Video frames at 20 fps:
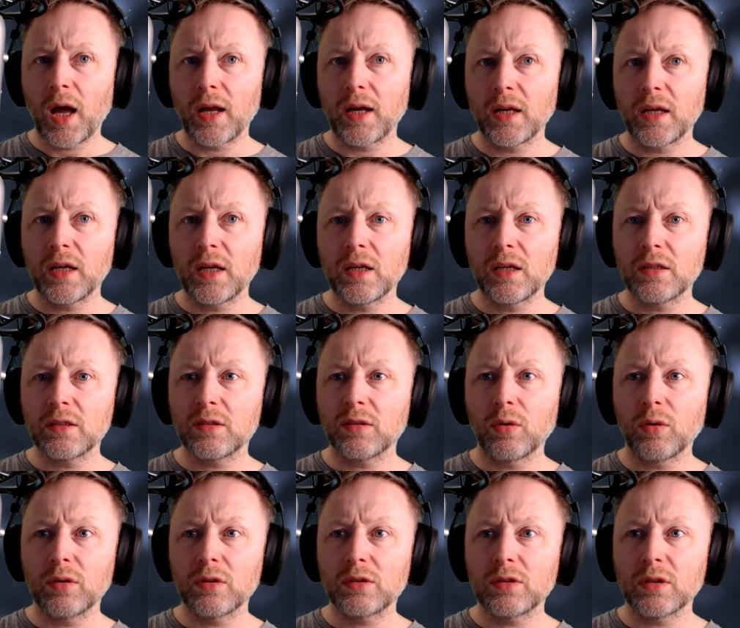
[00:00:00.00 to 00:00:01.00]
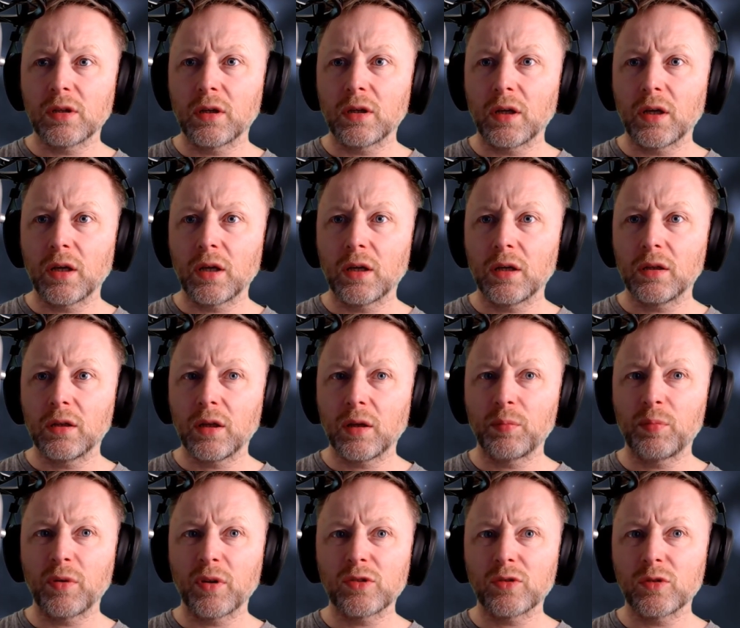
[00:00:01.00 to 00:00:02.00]
and he eats lots of uh,
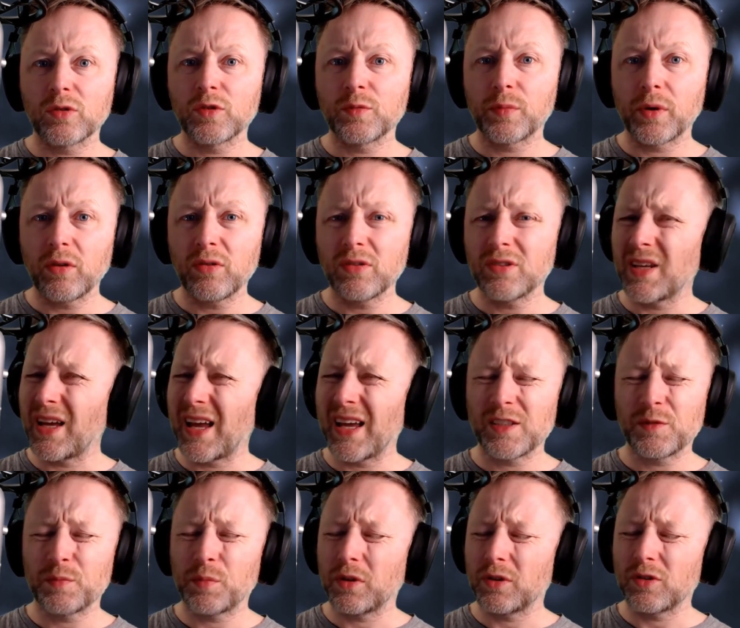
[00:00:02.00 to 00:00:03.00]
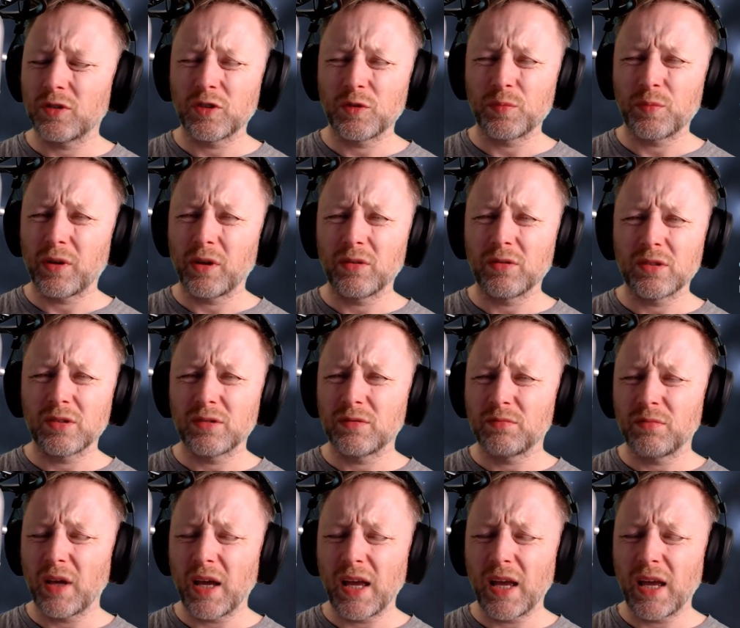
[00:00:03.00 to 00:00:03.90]
like Brussels sprouts. He hates Brussels sprouts,